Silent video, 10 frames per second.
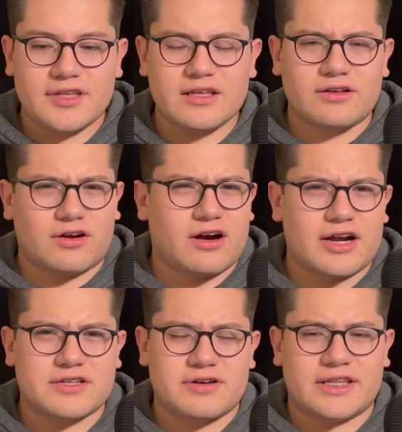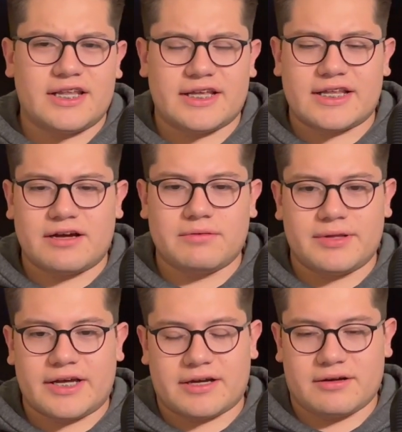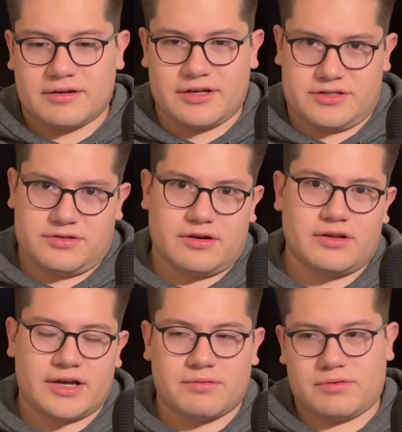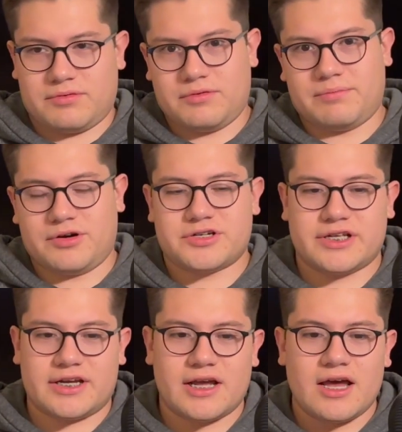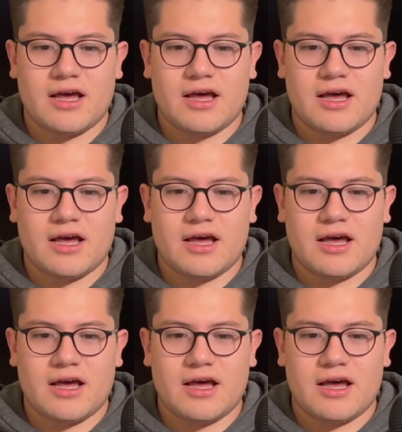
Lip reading: narcotics or anything like that. It would be like good to know like, well, who pushed it.